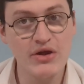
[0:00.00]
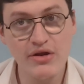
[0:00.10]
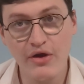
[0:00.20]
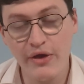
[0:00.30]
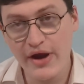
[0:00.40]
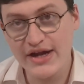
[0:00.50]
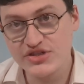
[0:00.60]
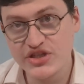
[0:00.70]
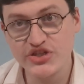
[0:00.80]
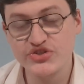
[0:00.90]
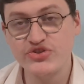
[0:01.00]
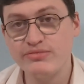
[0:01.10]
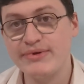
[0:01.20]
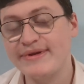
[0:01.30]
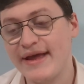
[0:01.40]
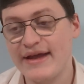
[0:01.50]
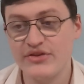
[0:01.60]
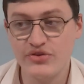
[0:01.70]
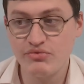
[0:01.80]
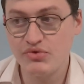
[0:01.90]
"No, no, you're actually you're stupid,
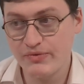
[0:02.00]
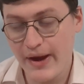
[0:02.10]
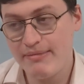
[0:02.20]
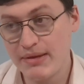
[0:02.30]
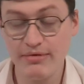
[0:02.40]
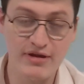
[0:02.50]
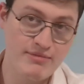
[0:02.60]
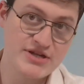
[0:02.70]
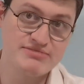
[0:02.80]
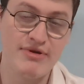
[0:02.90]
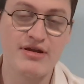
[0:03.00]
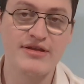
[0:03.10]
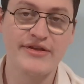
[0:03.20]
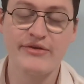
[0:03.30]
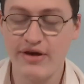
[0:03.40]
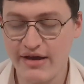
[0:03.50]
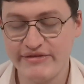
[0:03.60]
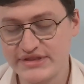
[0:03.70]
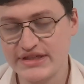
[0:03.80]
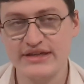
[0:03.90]
and you white people are much better than you."
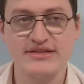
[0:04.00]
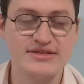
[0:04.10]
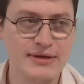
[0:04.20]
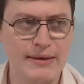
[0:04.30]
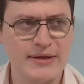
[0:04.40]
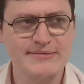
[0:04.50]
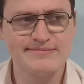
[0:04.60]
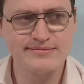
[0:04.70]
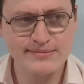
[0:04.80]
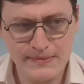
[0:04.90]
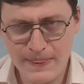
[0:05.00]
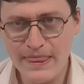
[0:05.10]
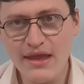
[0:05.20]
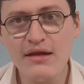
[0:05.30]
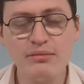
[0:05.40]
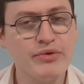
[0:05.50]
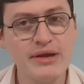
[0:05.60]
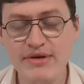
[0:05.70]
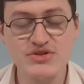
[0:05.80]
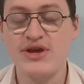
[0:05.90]
Obviously, it's
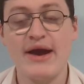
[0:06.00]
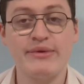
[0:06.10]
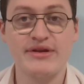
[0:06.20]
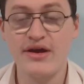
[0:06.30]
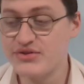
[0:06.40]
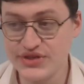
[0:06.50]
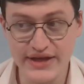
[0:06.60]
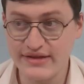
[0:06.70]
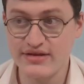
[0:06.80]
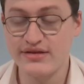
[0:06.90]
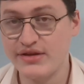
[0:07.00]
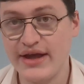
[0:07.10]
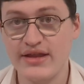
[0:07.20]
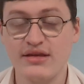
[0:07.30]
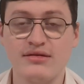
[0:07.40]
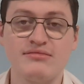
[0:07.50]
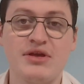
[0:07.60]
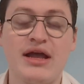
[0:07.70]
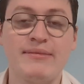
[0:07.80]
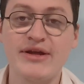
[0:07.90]
pretty much how it goes. You get to you get to
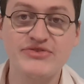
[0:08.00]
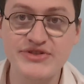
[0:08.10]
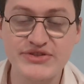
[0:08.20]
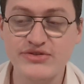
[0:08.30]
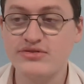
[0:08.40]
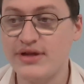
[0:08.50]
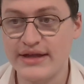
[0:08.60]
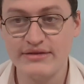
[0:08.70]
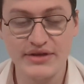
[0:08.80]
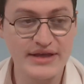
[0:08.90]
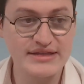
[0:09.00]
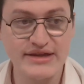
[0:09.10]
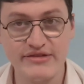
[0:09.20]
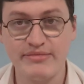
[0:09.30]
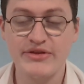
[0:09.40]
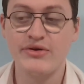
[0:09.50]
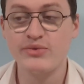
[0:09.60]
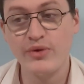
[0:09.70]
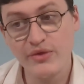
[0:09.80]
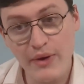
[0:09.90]
elementary school, and the kids have to be
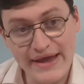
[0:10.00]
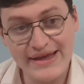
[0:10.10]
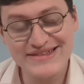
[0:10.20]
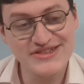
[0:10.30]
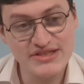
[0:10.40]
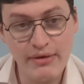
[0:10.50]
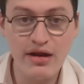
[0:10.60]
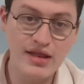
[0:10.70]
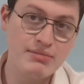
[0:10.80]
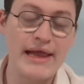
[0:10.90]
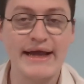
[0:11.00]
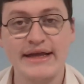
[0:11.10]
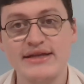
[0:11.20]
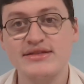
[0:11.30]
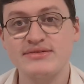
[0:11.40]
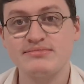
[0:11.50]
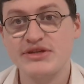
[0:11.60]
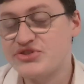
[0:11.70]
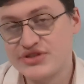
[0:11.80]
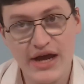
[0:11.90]
taught. Well, the white kids are smarter than the black kids.
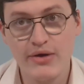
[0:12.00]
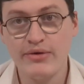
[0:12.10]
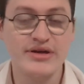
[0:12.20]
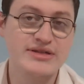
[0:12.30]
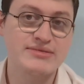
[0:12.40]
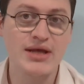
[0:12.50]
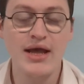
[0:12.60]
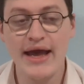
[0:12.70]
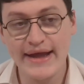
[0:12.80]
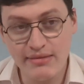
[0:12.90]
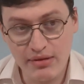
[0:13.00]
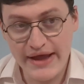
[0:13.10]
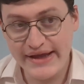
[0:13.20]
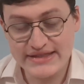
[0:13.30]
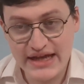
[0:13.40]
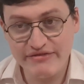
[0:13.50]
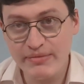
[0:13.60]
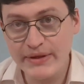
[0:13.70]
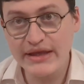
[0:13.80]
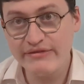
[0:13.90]
It's just how it works. And the black kids have
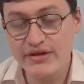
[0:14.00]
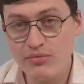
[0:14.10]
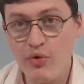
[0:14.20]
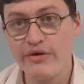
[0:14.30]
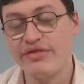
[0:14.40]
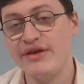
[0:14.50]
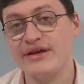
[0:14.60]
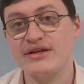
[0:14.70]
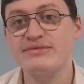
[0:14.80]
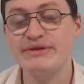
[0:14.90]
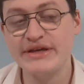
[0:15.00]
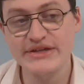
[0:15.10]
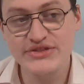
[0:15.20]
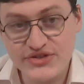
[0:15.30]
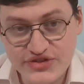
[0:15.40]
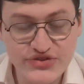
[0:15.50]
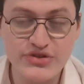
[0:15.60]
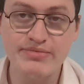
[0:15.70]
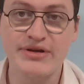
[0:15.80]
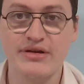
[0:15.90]
to be given more things because they're just
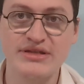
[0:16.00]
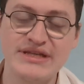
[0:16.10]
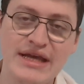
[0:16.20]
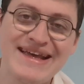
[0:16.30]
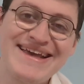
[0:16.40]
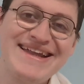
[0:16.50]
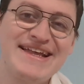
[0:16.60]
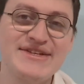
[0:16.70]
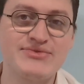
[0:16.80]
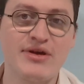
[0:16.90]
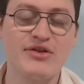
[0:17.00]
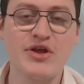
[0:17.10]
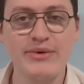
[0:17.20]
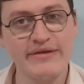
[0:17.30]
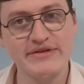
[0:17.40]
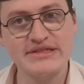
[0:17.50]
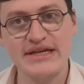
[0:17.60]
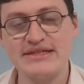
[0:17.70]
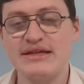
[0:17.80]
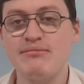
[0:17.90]
stupider. You see, in Israel, no one ever
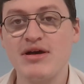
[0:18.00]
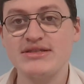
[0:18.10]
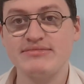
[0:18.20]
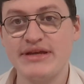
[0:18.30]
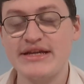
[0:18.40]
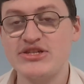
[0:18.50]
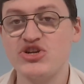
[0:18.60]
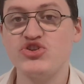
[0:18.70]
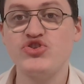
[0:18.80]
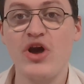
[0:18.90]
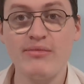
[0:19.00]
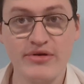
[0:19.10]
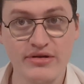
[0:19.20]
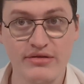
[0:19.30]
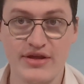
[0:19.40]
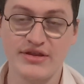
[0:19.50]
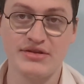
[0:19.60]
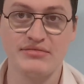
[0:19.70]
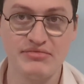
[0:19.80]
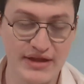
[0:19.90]
says that the Muslim kids are dumber
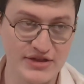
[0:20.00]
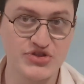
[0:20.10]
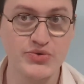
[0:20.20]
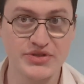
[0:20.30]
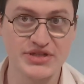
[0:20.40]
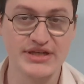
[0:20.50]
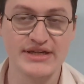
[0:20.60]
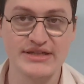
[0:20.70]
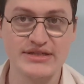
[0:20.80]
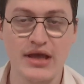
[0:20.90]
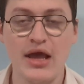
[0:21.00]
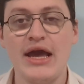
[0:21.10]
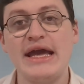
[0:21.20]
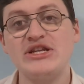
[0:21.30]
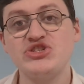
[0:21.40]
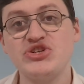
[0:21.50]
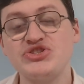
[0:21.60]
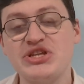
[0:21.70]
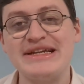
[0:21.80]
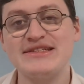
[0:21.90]
than than the Jewish kids. It's
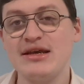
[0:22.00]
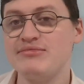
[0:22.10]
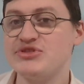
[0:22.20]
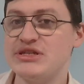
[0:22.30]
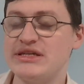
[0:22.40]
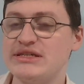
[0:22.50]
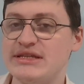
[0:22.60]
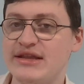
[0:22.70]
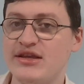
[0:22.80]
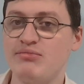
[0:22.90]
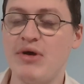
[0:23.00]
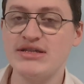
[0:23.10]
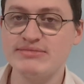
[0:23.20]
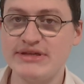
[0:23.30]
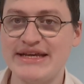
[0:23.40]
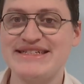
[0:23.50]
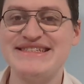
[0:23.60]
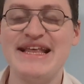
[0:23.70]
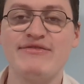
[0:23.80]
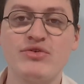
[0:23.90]
just an assumption is that the Muslim kids
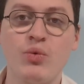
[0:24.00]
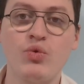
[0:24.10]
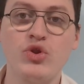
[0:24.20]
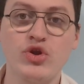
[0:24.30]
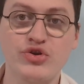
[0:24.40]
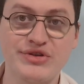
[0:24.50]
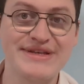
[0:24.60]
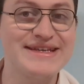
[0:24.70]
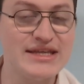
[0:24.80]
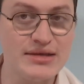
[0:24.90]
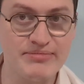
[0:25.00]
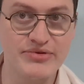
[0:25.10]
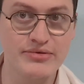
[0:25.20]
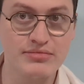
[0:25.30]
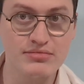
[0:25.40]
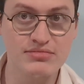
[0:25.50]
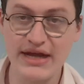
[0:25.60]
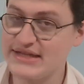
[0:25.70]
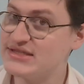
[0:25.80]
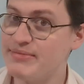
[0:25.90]
never learned Hebrew.
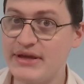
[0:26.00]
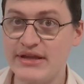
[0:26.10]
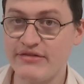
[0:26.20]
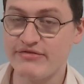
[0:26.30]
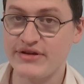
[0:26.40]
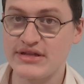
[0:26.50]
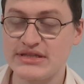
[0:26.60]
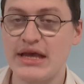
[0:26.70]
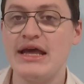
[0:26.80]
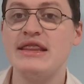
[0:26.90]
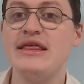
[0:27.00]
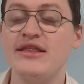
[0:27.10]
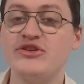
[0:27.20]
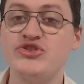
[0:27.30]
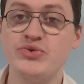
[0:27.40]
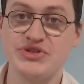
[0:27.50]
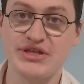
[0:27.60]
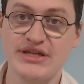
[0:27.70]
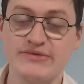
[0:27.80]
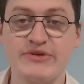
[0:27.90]
That's the big difference than the Jewish
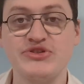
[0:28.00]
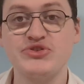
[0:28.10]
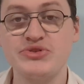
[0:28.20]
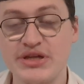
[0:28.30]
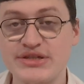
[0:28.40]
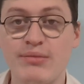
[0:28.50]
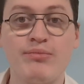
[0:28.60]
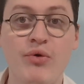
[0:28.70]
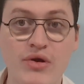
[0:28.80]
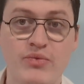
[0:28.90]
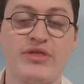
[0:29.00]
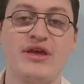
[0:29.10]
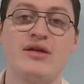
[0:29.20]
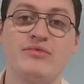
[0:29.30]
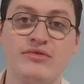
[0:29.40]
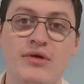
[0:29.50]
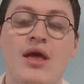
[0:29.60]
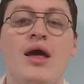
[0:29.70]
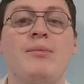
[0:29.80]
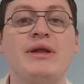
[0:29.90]
kids because the Jewish kids are born with Hebrew,
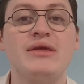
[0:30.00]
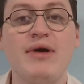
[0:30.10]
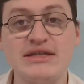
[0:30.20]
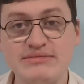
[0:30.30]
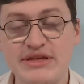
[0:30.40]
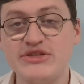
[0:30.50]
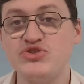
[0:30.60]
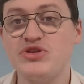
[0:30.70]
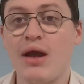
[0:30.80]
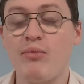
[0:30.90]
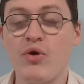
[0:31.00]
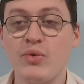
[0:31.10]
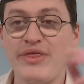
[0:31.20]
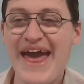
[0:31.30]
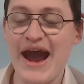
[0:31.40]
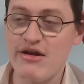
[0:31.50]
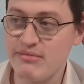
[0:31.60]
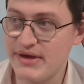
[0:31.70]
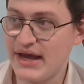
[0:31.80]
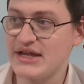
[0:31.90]
but the Muslim kids usually are born with
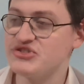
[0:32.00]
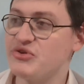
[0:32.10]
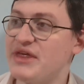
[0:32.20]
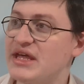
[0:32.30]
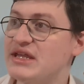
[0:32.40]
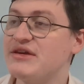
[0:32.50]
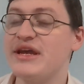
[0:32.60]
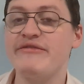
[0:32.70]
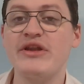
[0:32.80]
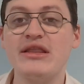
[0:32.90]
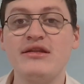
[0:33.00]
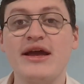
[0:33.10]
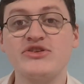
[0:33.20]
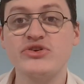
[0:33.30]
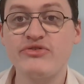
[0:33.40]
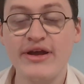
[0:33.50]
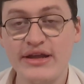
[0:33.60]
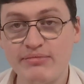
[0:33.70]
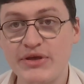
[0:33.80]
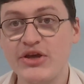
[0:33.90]
Arabic, and so they they're given a little extra
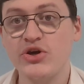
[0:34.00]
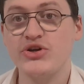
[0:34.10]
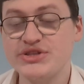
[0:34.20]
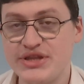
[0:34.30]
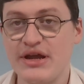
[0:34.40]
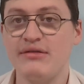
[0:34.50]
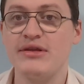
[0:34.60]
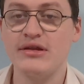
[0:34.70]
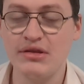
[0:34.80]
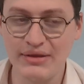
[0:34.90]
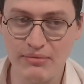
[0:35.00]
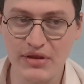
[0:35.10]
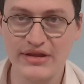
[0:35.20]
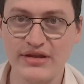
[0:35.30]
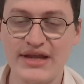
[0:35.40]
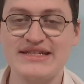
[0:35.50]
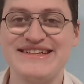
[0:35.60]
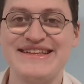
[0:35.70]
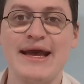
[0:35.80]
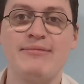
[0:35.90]
credit because they're little little
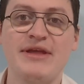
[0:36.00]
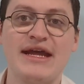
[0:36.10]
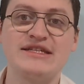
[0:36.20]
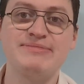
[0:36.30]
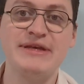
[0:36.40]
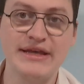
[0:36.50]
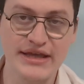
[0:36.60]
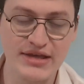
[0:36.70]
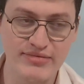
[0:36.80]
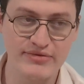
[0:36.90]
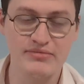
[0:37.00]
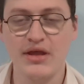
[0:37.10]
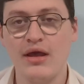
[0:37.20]
less adept at speaking Hebrew.